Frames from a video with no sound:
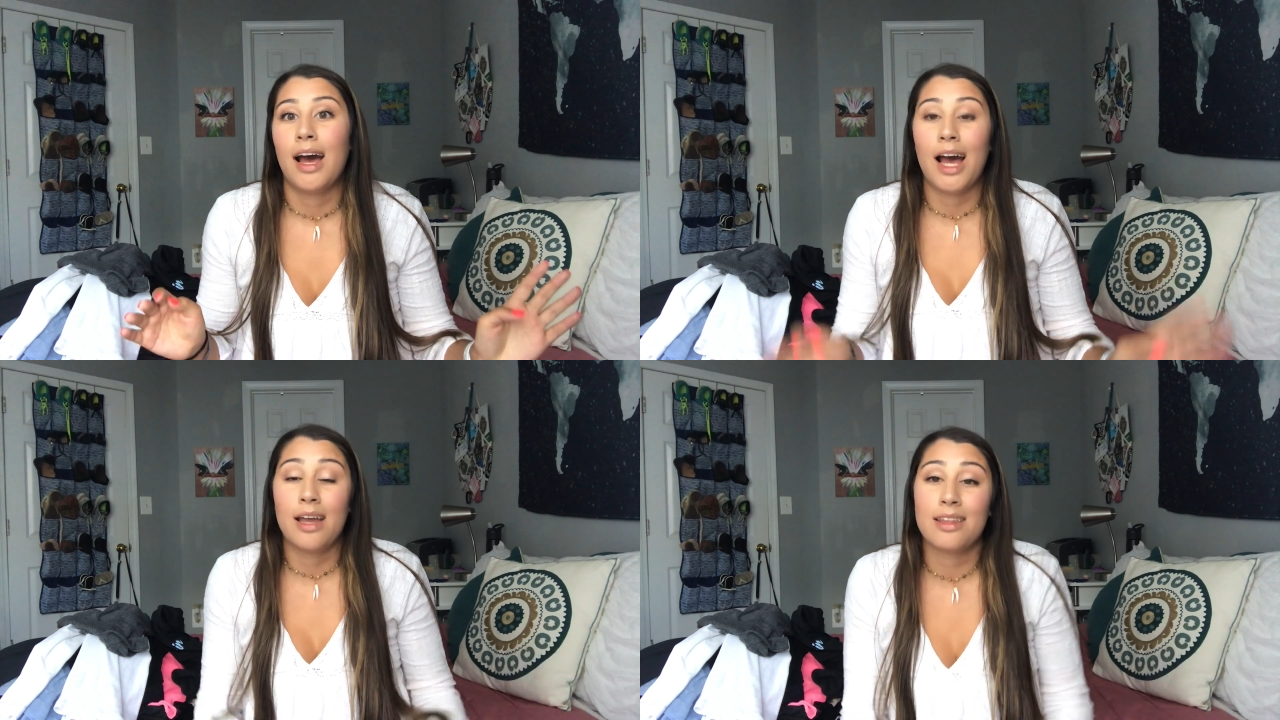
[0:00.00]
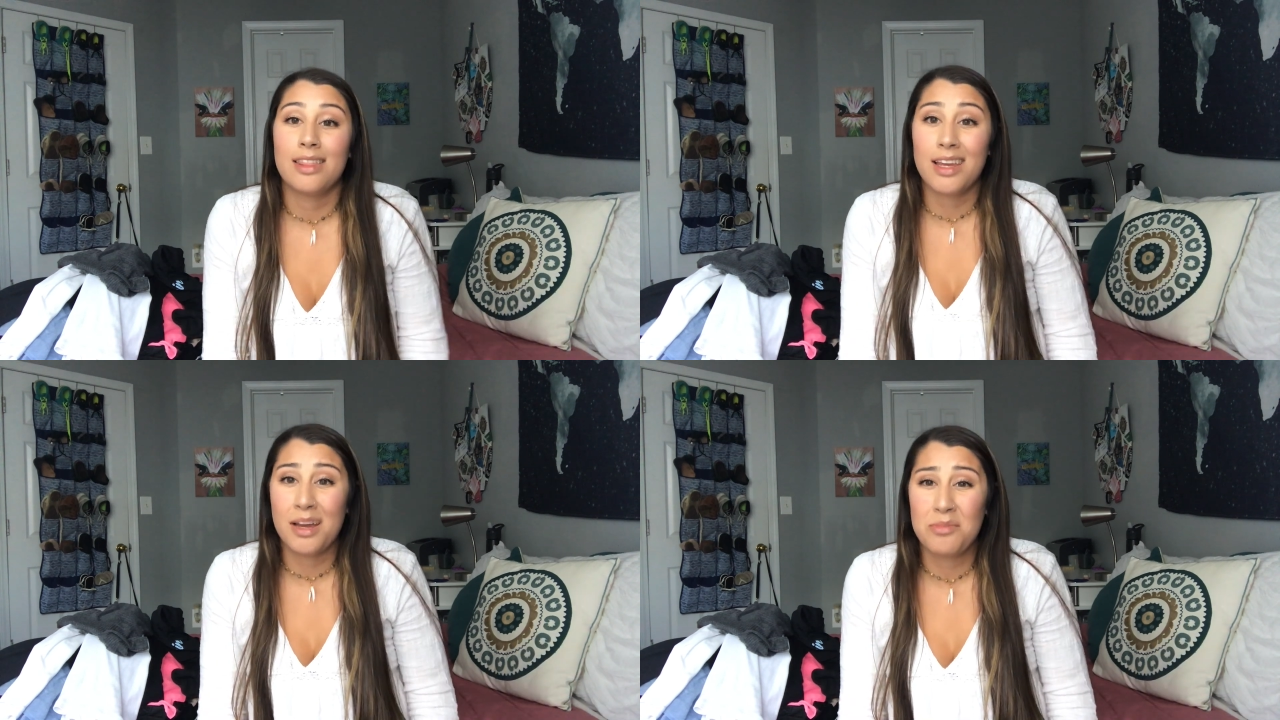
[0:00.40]
I
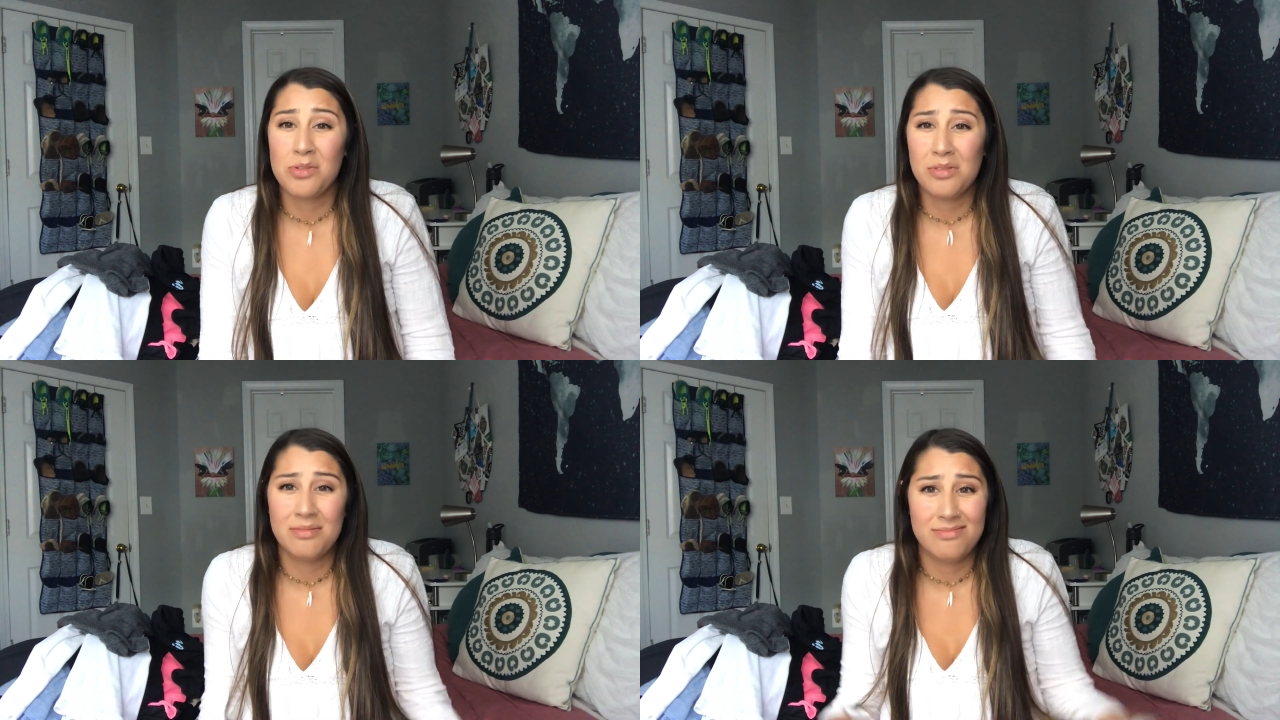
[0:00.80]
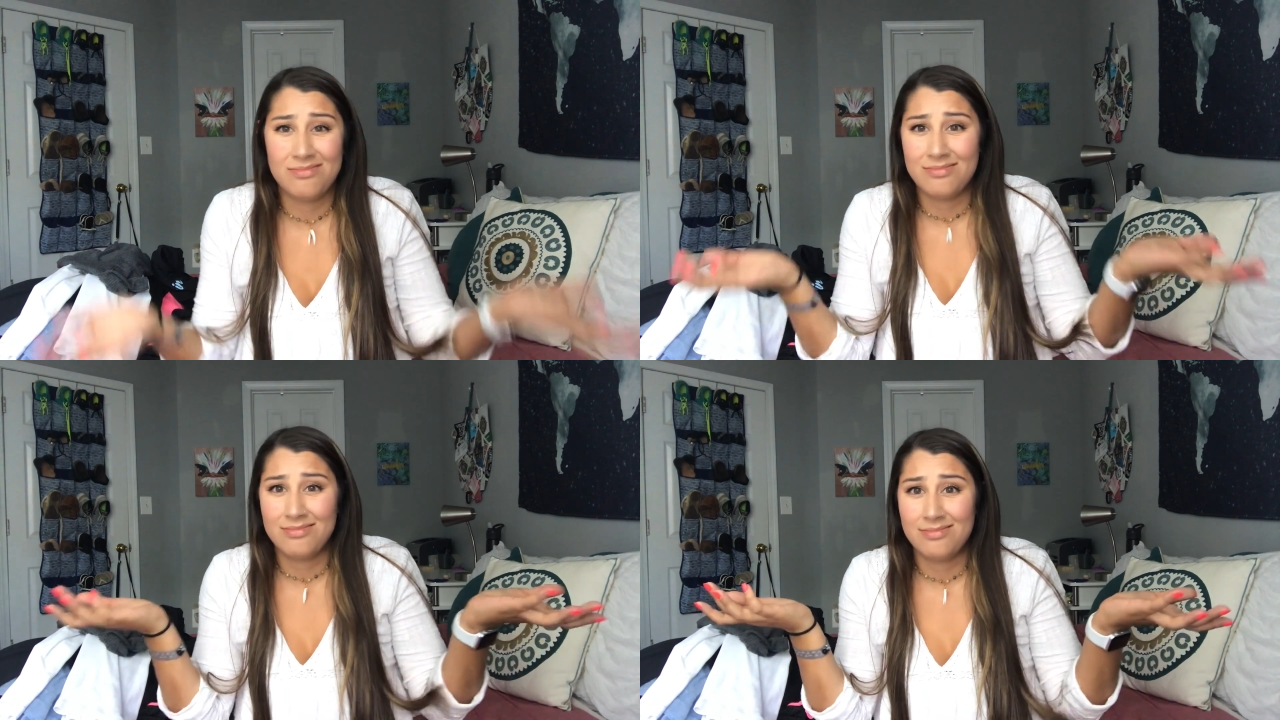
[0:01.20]
think I'm
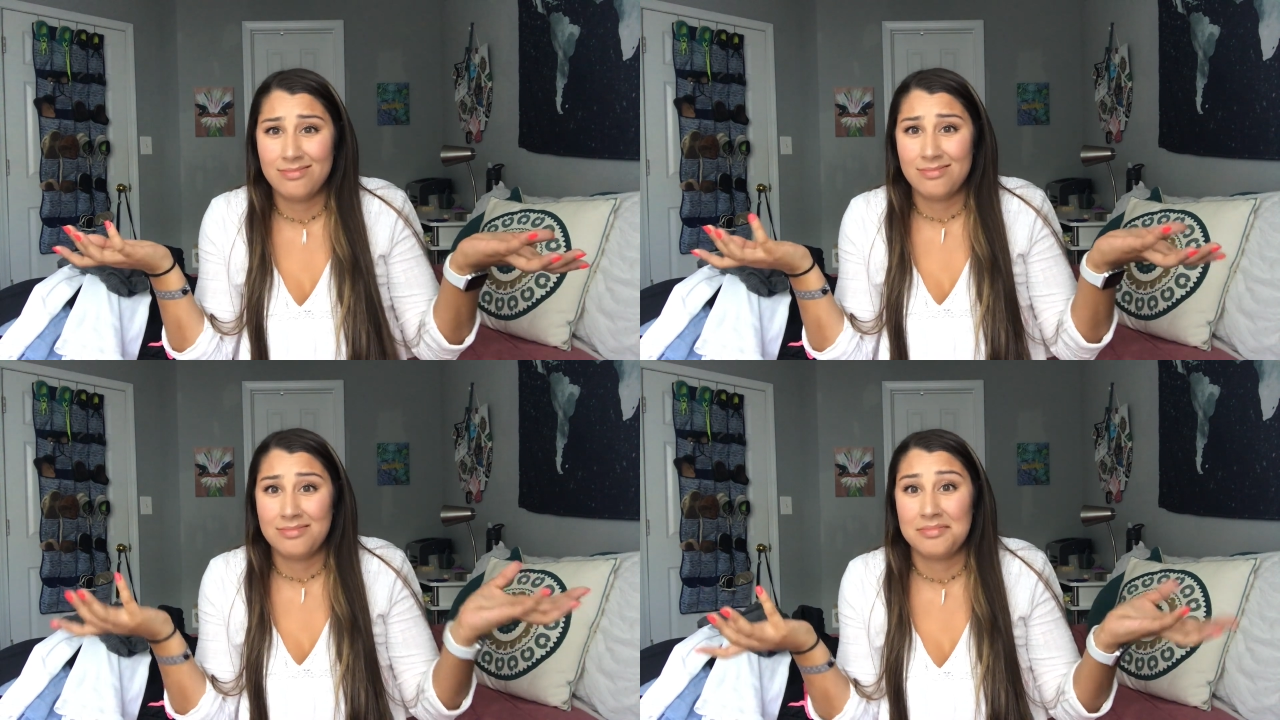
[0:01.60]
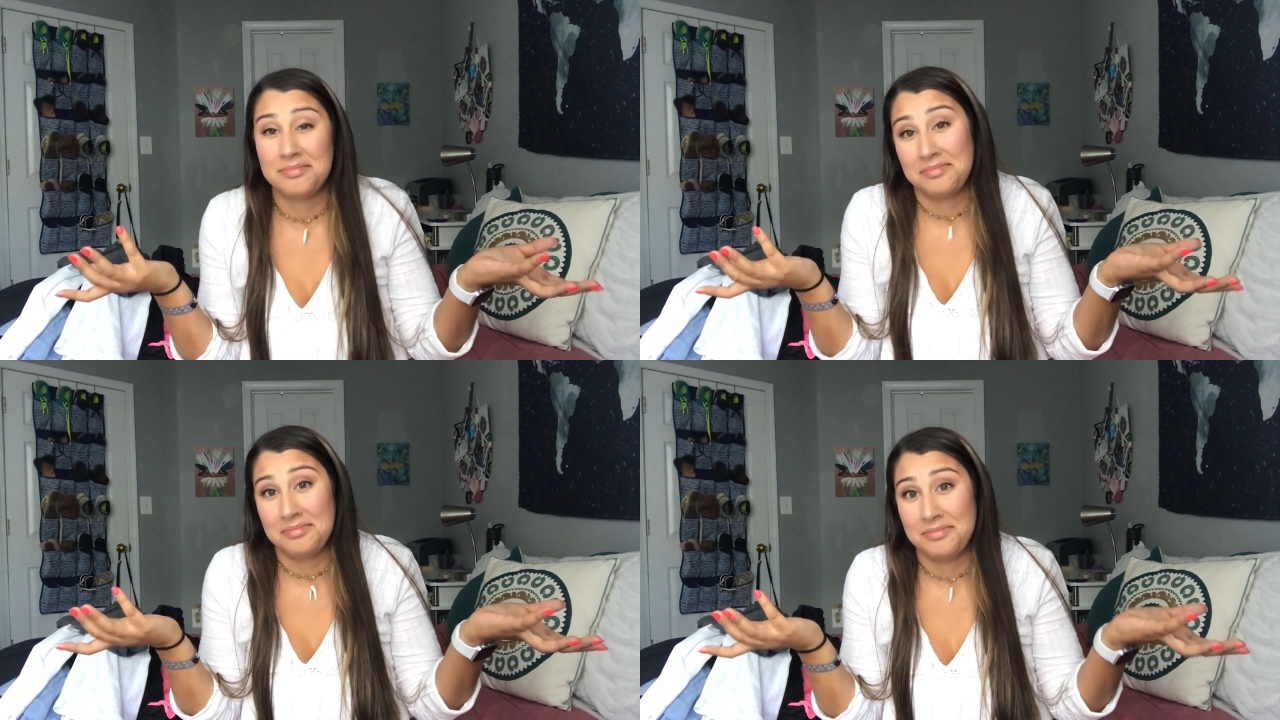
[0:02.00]

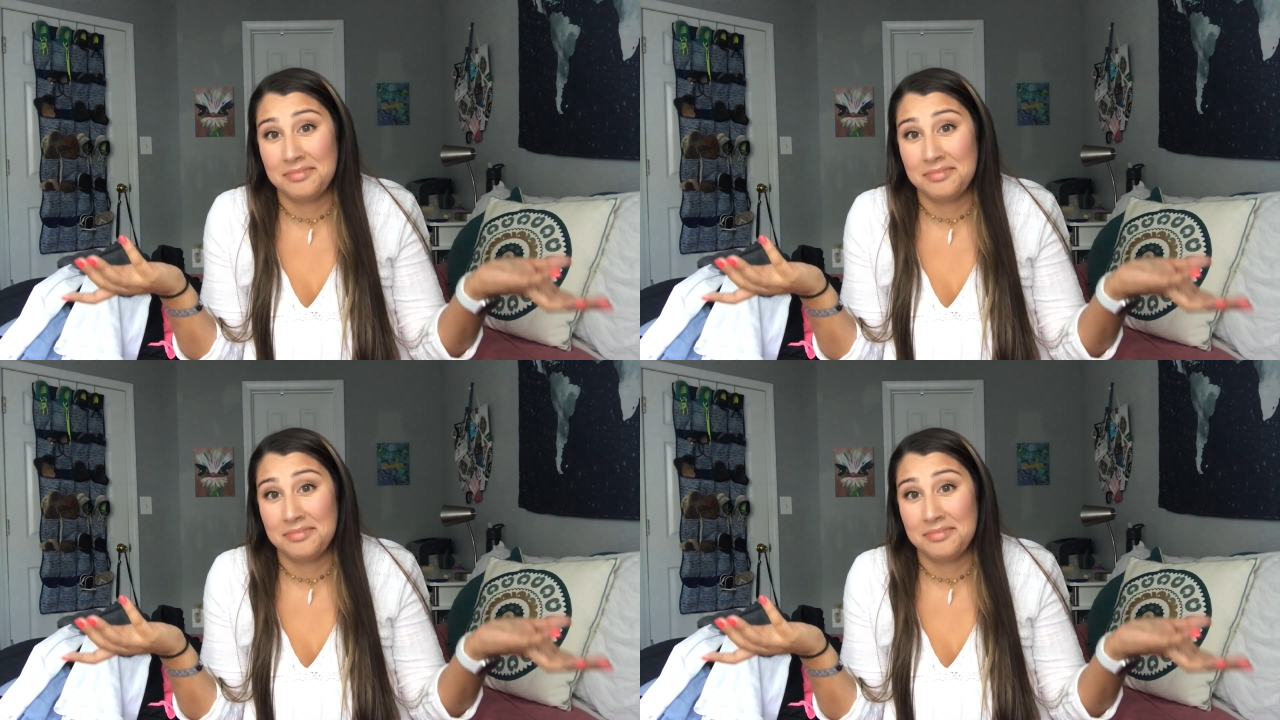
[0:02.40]
cool.